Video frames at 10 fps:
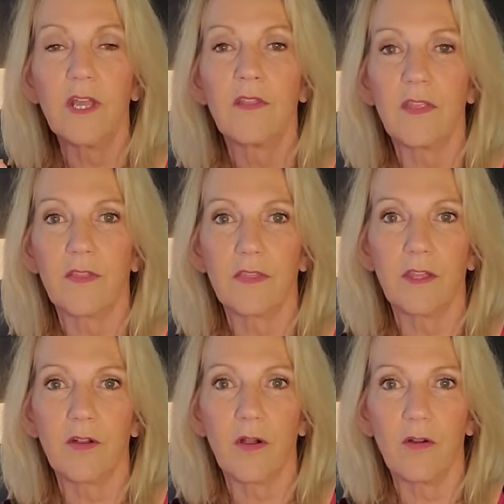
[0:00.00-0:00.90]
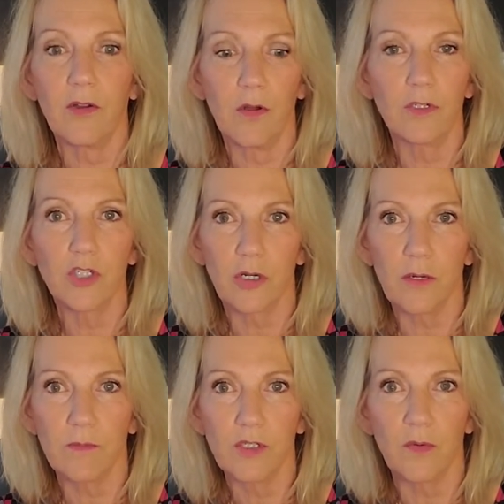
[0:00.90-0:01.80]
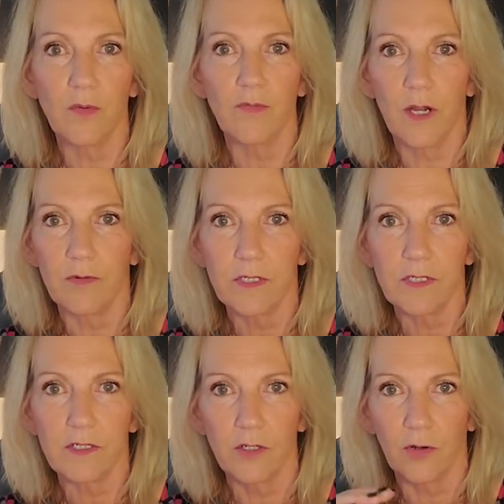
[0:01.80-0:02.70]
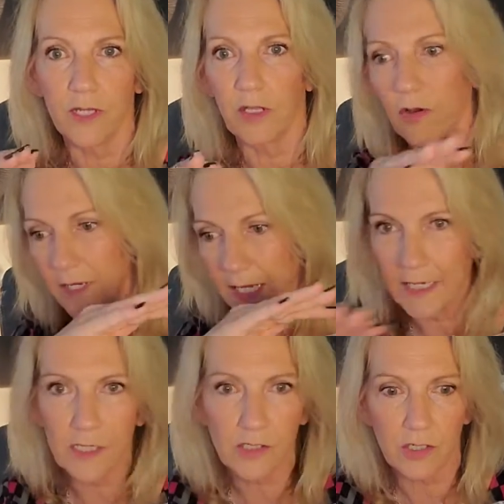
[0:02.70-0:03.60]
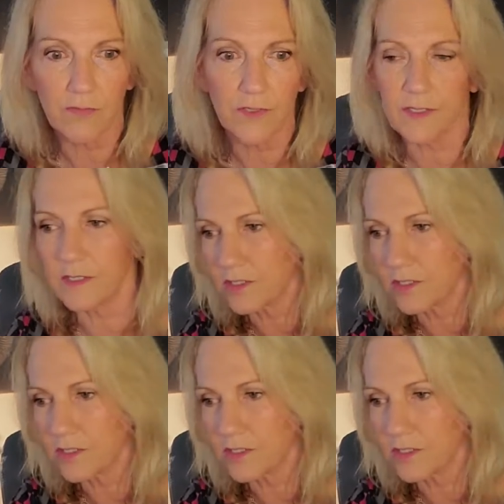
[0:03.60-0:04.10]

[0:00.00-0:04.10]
that there are no germs or viruses lurking on any surfaces.